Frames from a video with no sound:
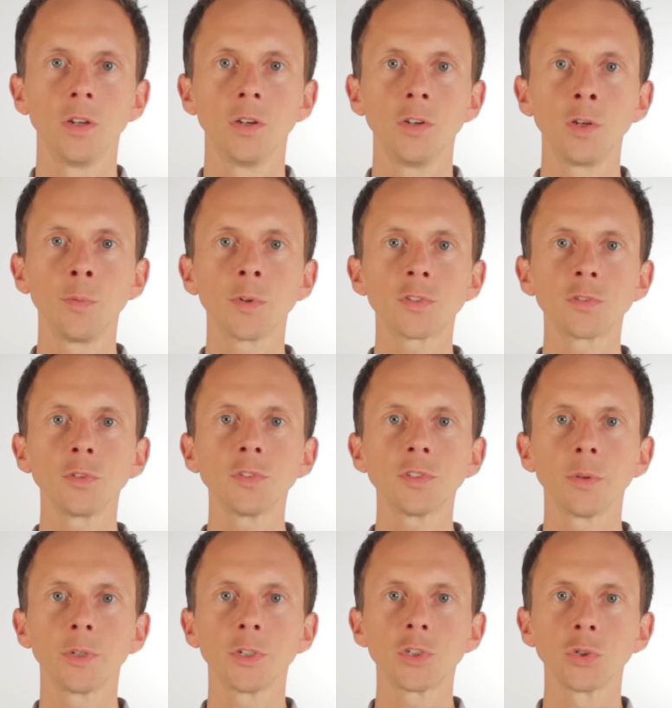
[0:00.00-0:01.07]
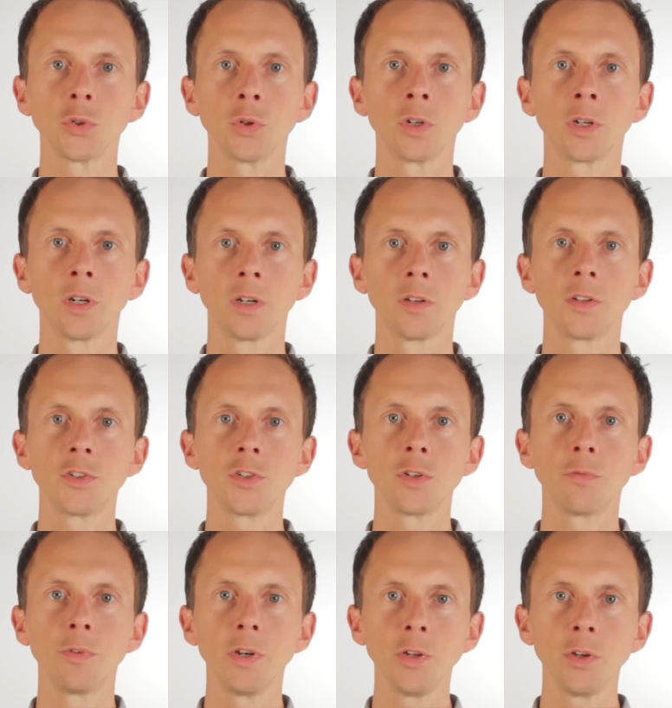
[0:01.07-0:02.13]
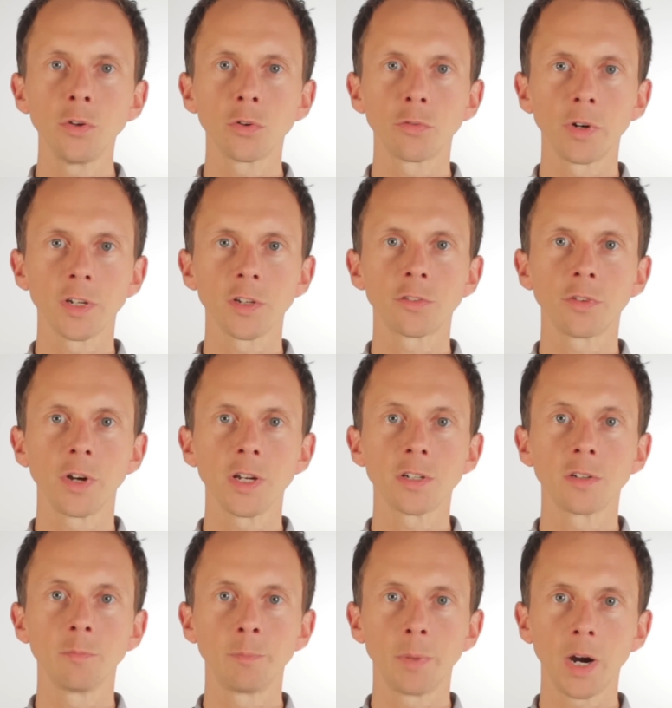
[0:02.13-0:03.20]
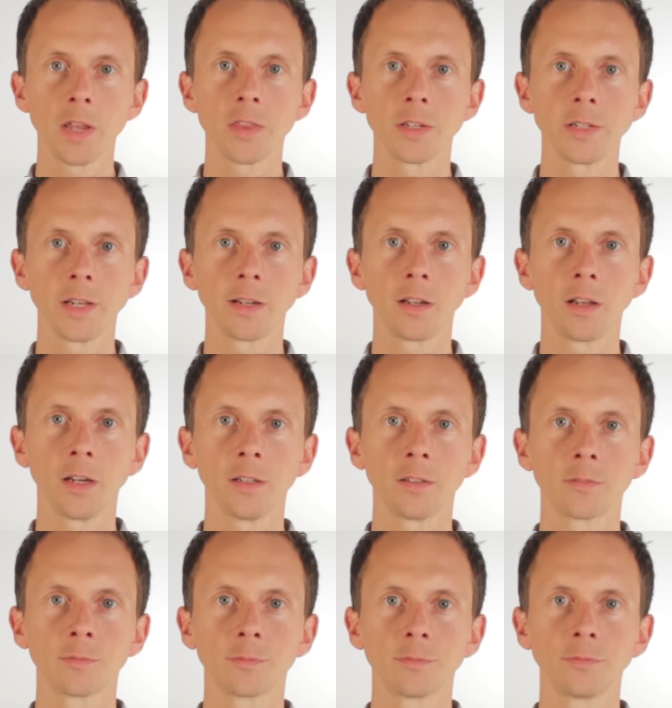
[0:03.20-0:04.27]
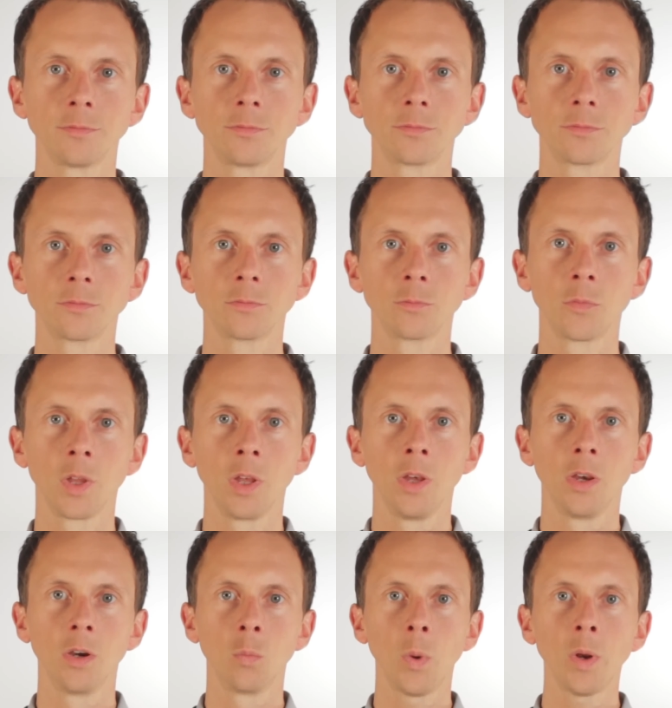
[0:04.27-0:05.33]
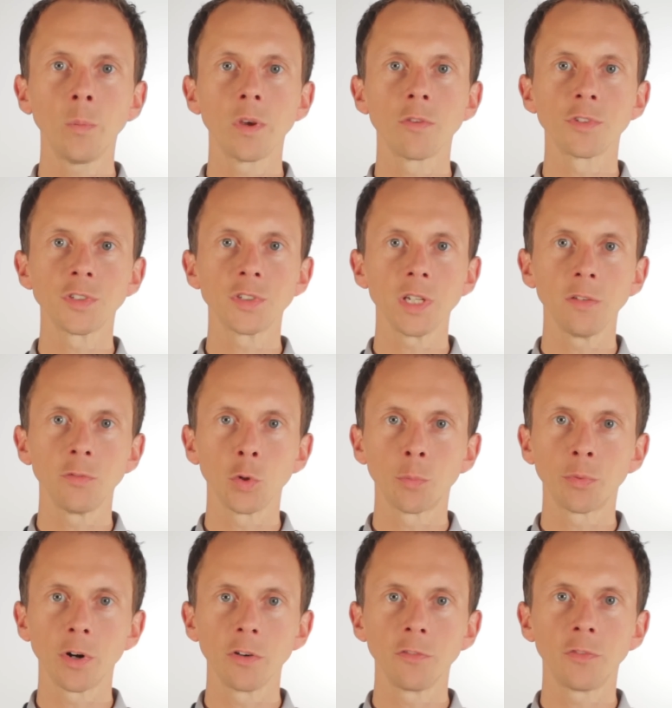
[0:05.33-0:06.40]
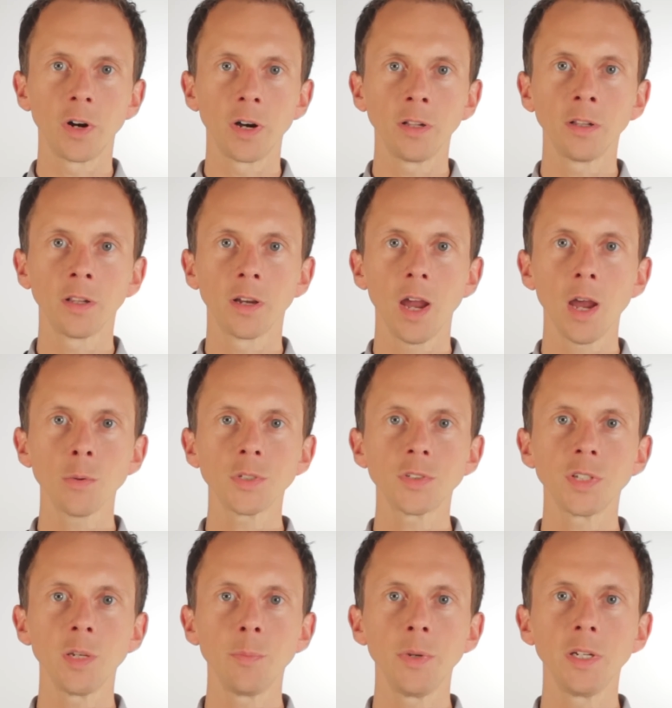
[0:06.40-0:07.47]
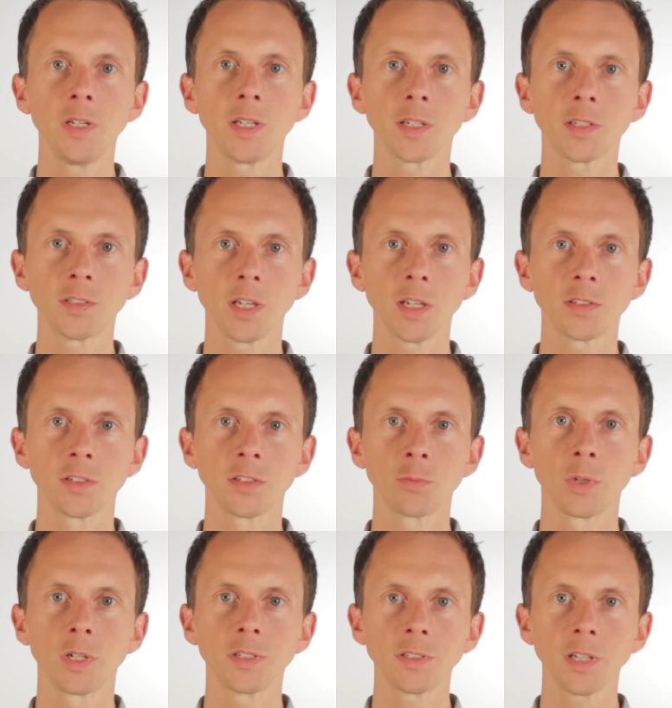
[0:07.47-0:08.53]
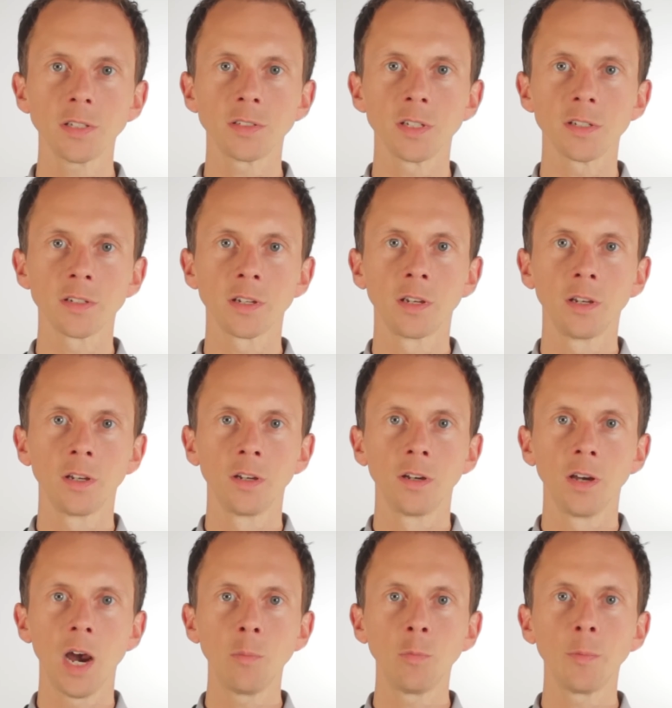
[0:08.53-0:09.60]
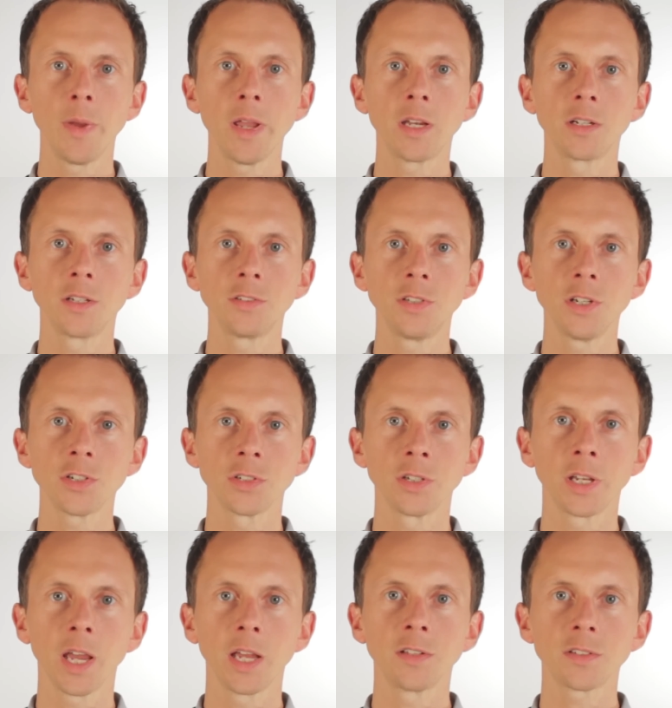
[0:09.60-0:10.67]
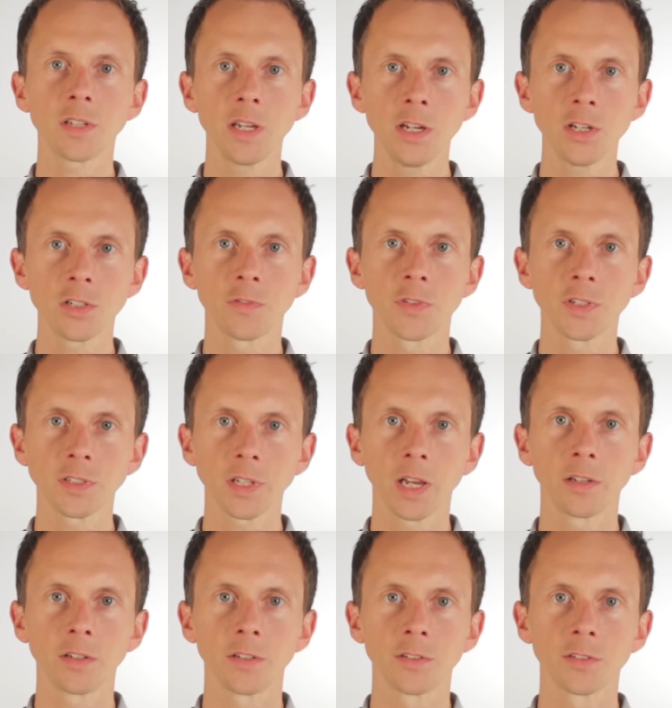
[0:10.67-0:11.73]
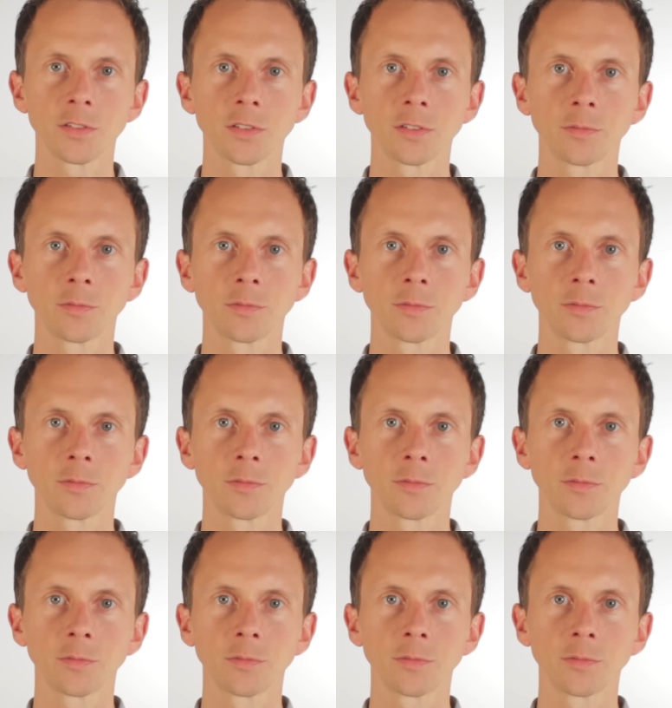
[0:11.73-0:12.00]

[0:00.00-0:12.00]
You must also ensure that you renew your registration by the deadline. When we receive your profile, our CPD assessors will assess it and will make a decision against each of the standards.